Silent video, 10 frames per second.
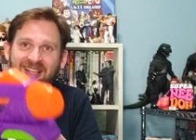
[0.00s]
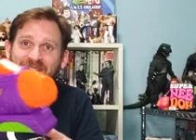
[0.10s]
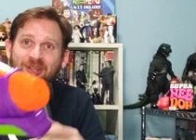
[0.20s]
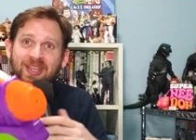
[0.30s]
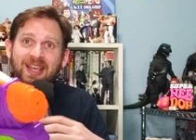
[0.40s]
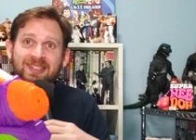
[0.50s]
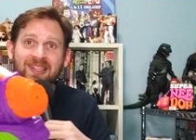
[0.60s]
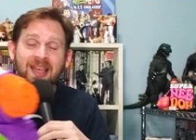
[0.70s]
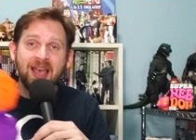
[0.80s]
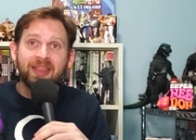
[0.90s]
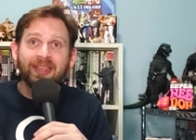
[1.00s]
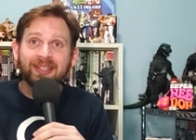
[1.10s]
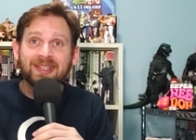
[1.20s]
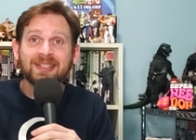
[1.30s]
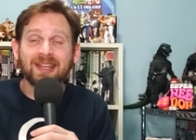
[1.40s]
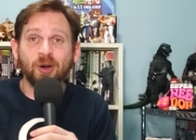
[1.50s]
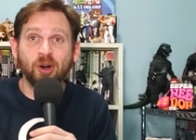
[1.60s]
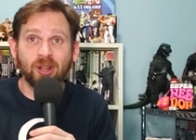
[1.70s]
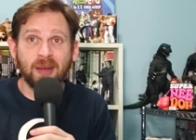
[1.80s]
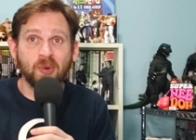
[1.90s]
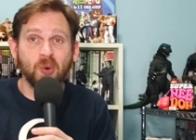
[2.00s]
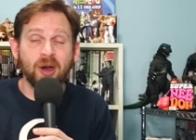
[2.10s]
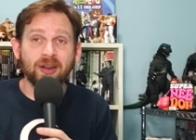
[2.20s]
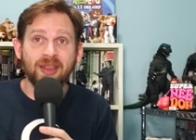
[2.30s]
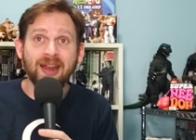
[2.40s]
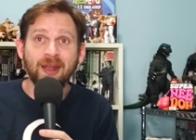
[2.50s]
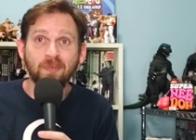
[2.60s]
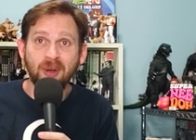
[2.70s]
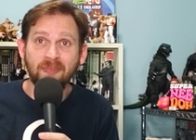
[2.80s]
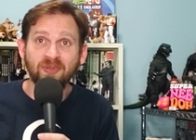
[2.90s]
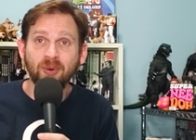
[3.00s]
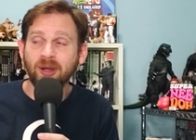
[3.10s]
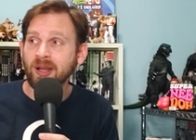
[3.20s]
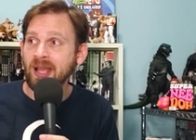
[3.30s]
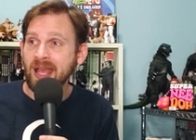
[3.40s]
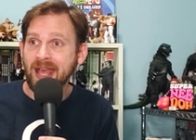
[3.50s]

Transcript: So yes, this can take a whole lot more water than I prepped for,